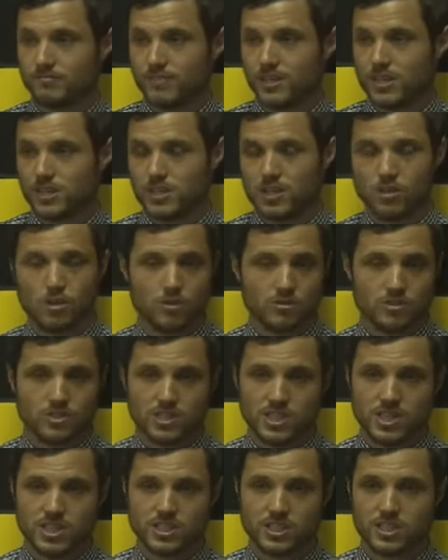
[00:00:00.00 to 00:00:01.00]
it's a long
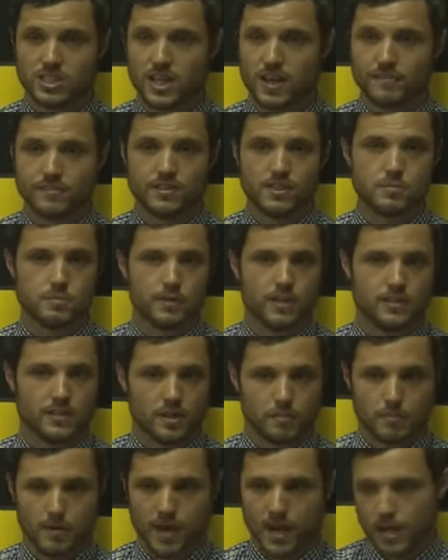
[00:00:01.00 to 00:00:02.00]
season, everybody's played
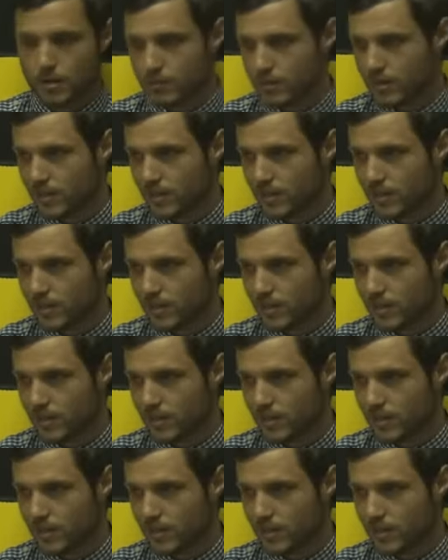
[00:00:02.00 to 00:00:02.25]
their part,